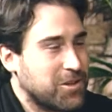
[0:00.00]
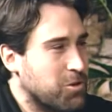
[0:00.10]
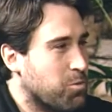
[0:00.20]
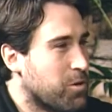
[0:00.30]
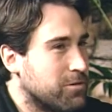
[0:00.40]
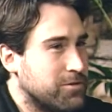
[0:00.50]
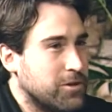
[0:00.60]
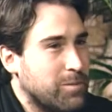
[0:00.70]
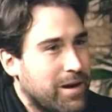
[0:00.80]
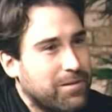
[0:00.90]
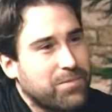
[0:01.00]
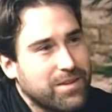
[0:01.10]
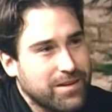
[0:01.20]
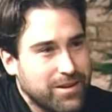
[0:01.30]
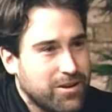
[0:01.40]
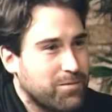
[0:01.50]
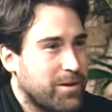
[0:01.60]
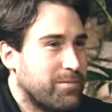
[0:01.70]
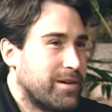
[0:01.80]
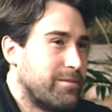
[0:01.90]
you a worldview
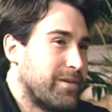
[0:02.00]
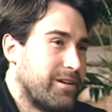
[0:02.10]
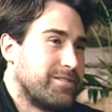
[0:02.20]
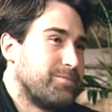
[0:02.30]
about